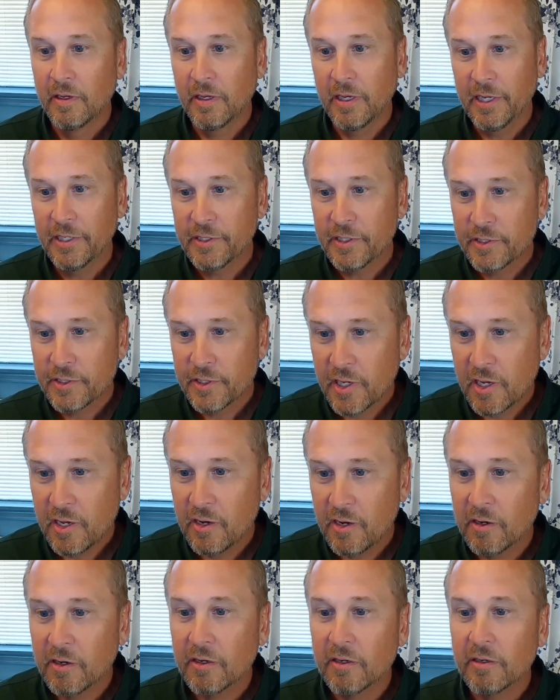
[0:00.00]
Is it
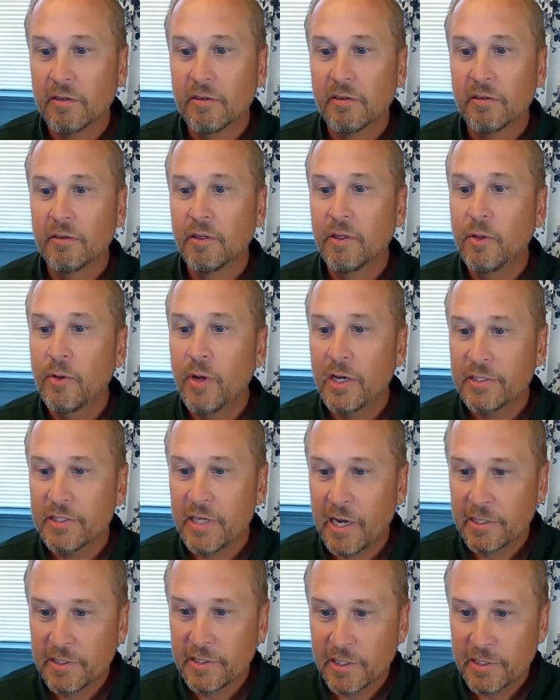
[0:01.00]
secure? Who has
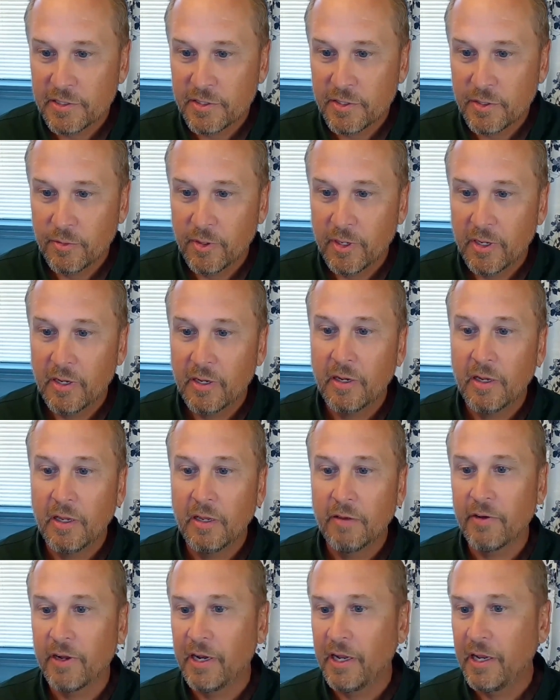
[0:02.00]
access to it?
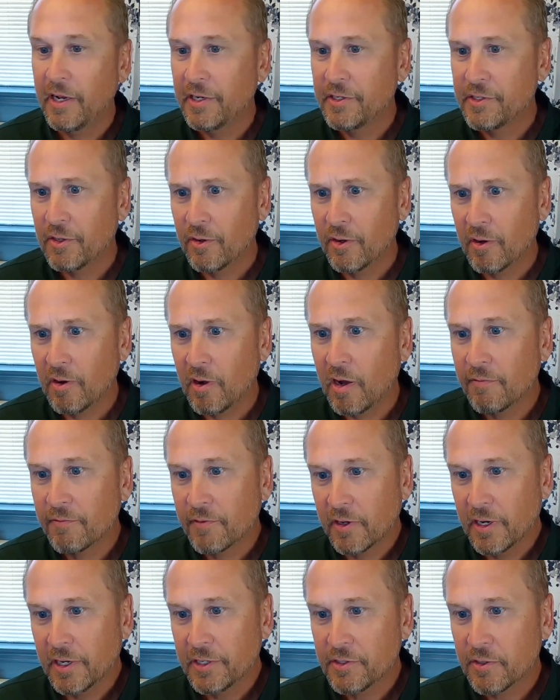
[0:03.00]
If I need to turn it off,
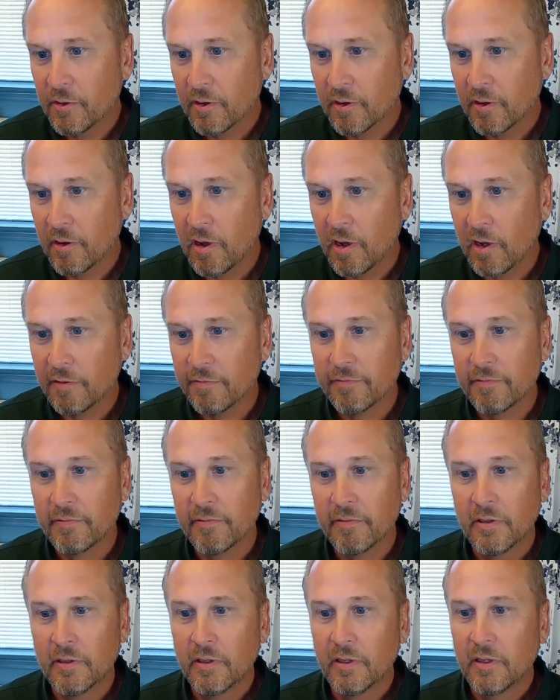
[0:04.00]
could I turn it off?
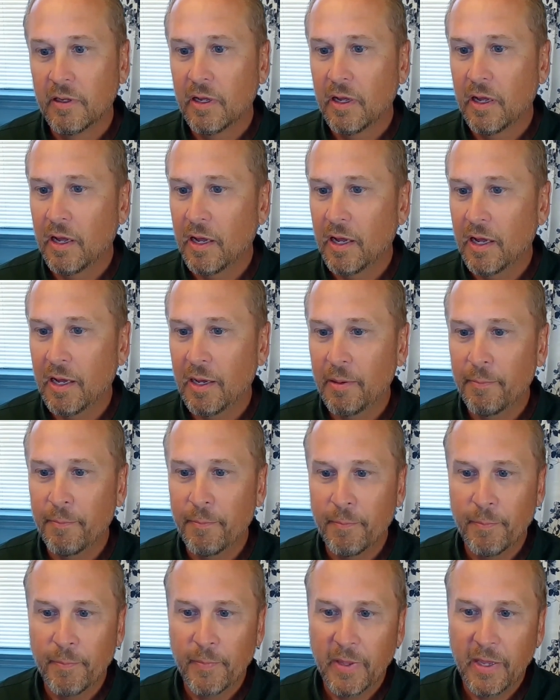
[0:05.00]

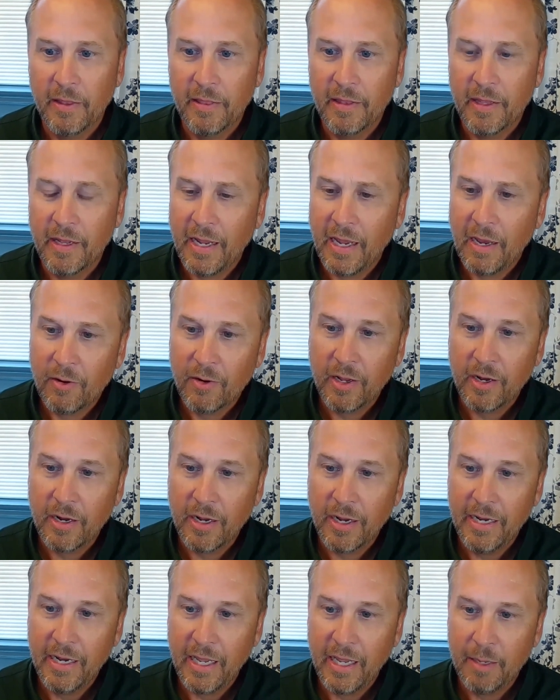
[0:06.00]
And then how can
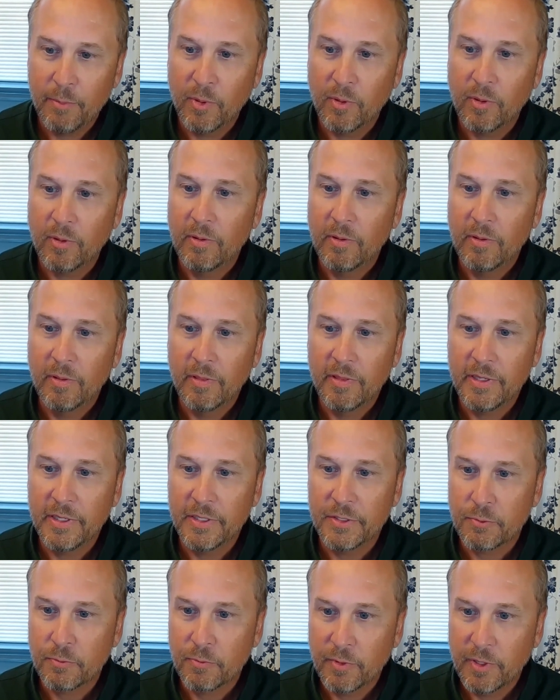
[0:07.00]
I enable
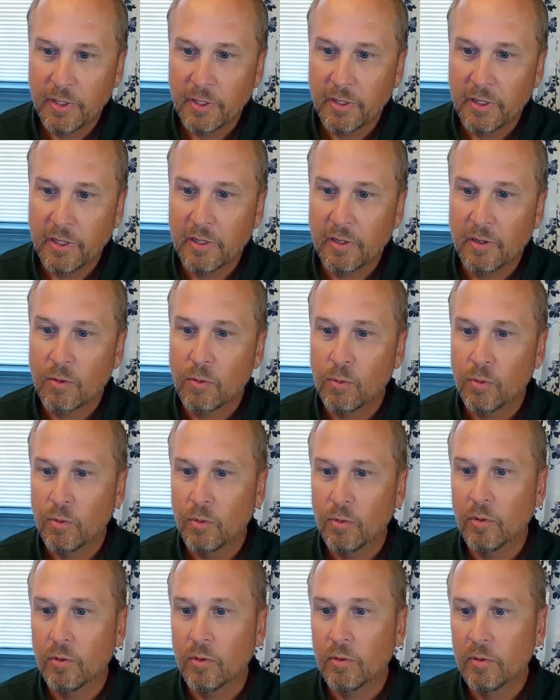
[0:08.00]
these really
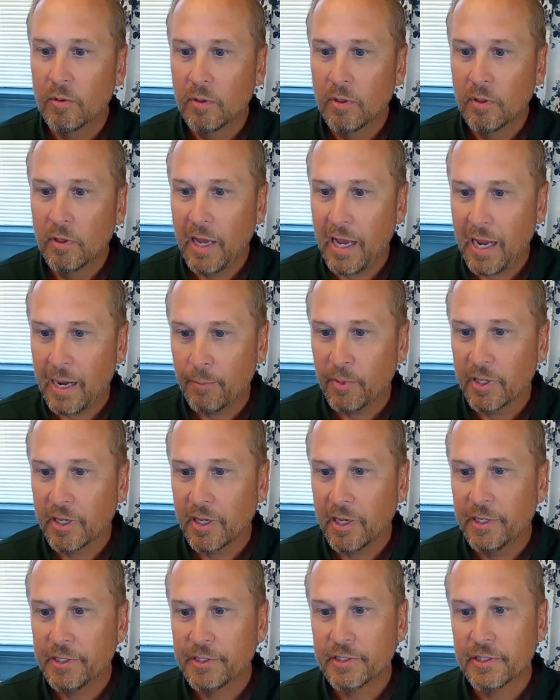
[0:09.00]
cool
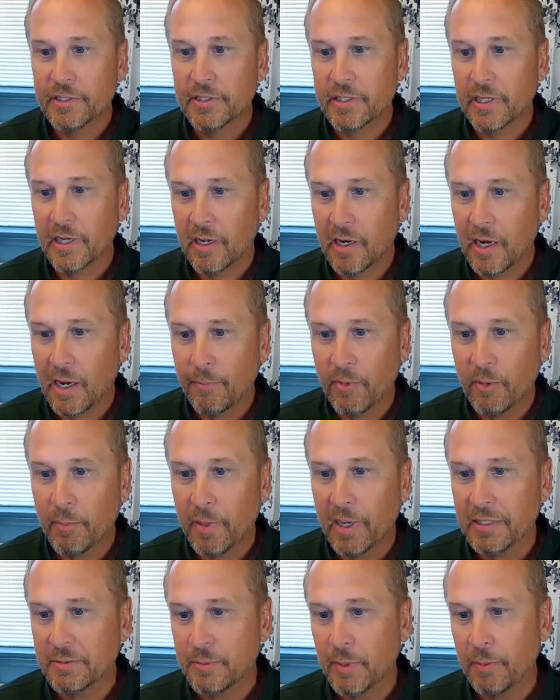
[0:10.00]
applications that can
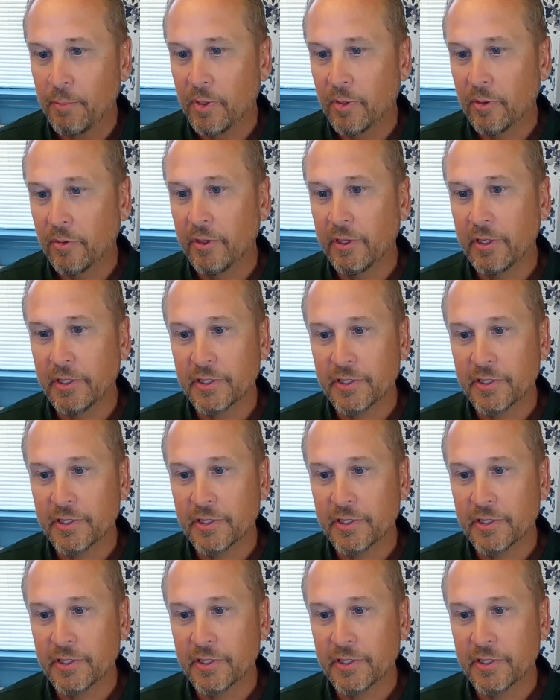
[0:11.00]
optimize my building,